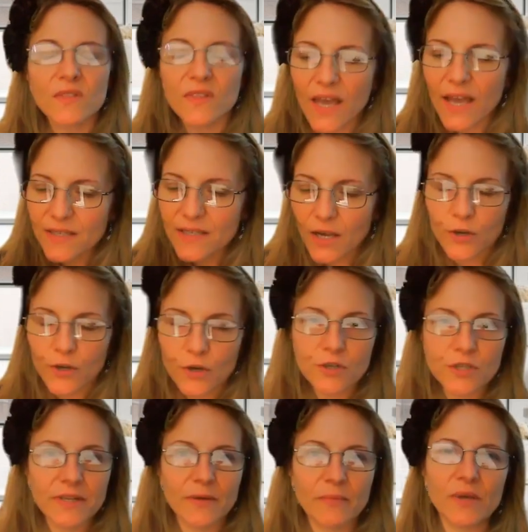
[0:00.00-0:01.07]
That's how you're
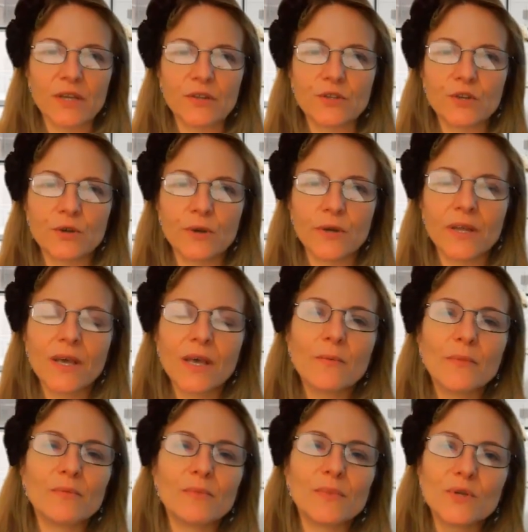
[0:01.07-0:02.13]
stepping into it.
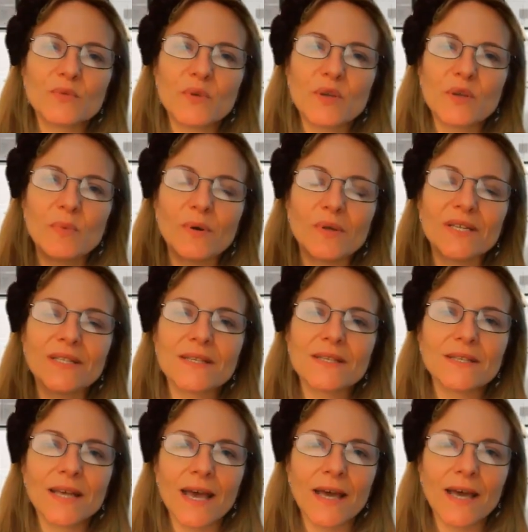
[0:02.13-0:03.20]
But most people
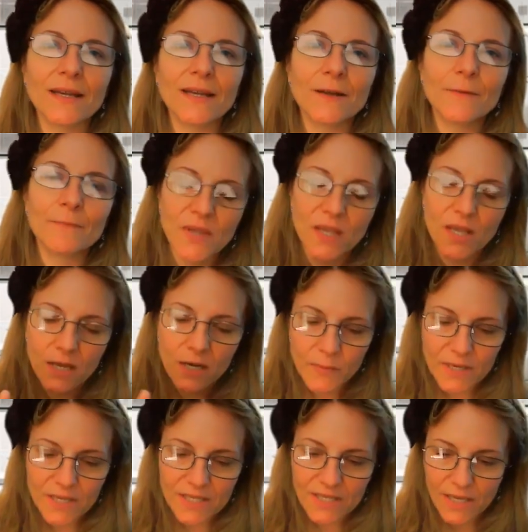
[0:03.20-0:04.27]
instead, and I'm
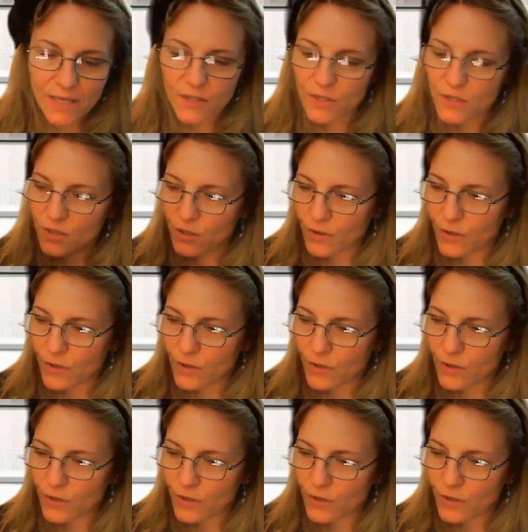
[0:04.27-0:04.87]
going to take this to